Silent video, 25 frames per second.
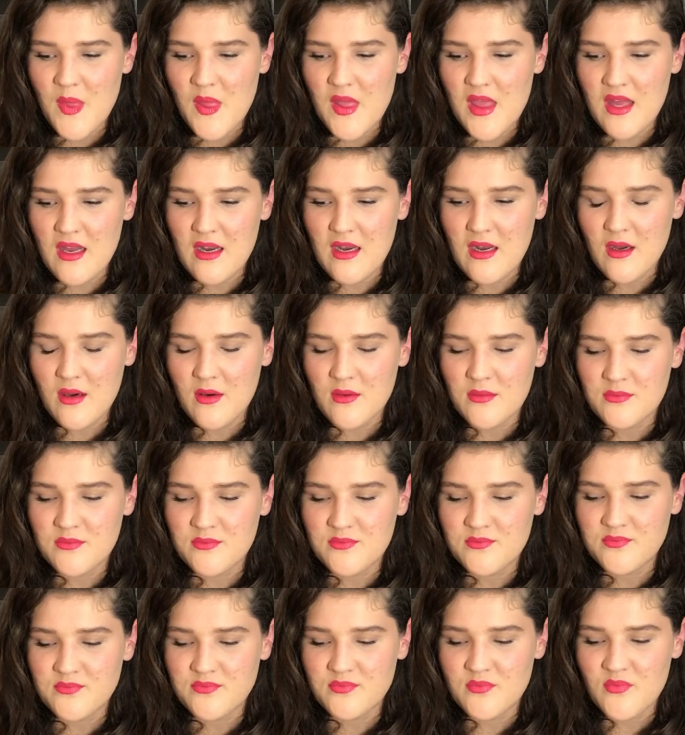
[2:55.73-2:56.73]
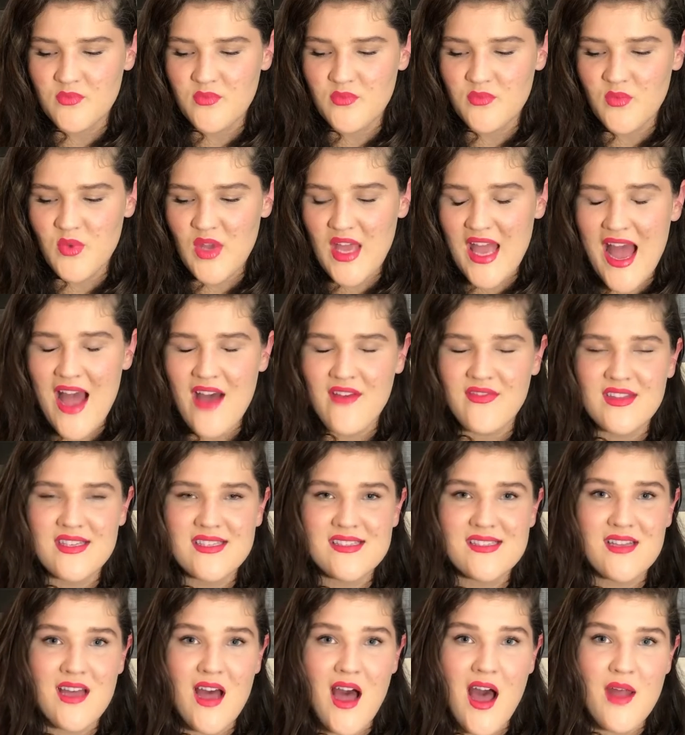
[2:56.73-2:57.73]
we have
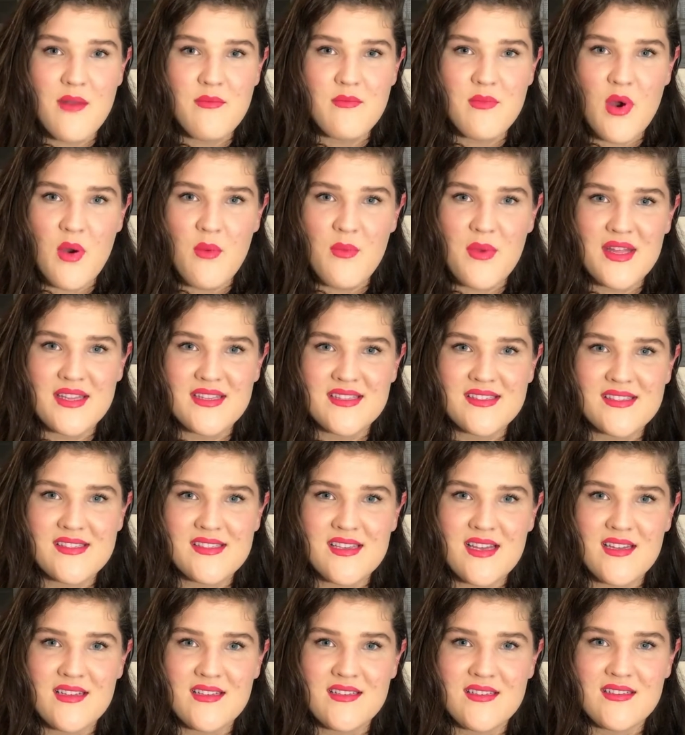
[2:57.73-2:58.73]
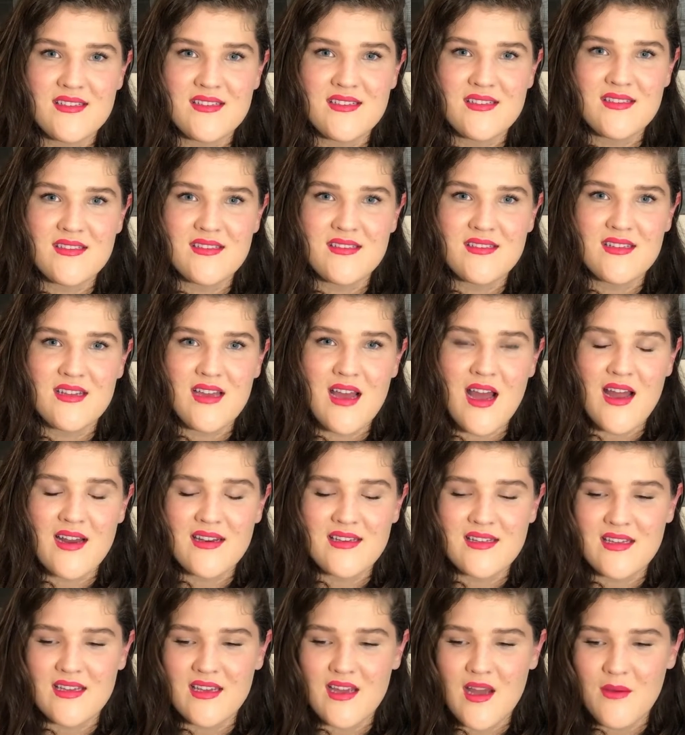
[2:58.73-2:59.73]
these God moments, and
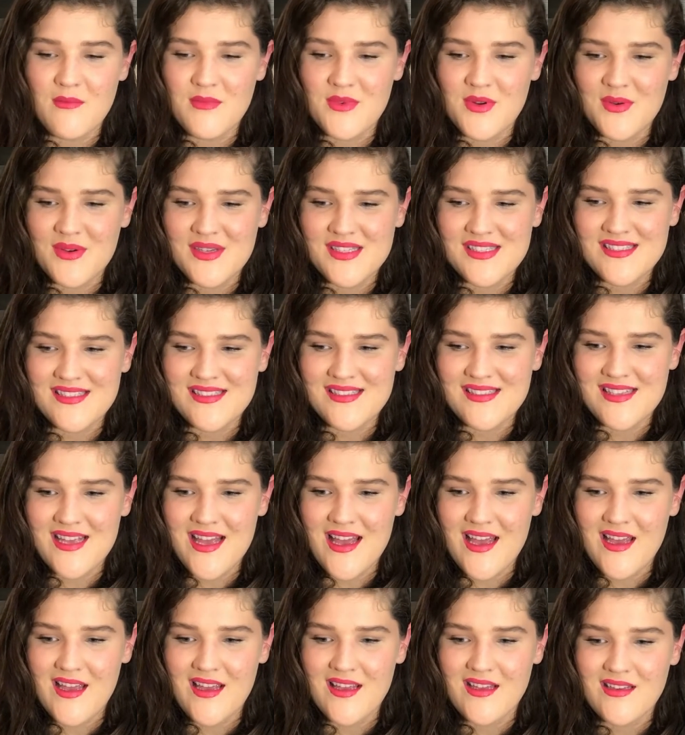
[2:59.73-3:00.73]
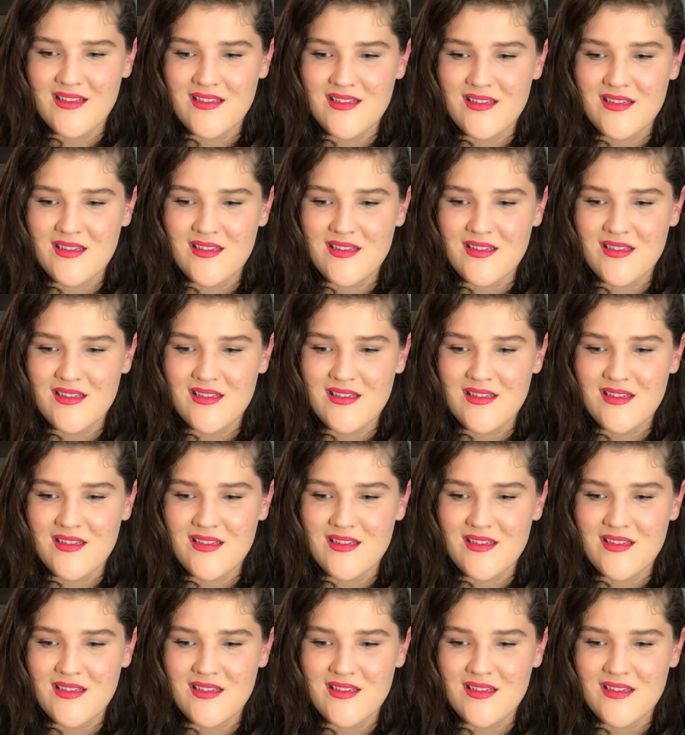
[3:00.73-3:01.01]
God can come to us and say,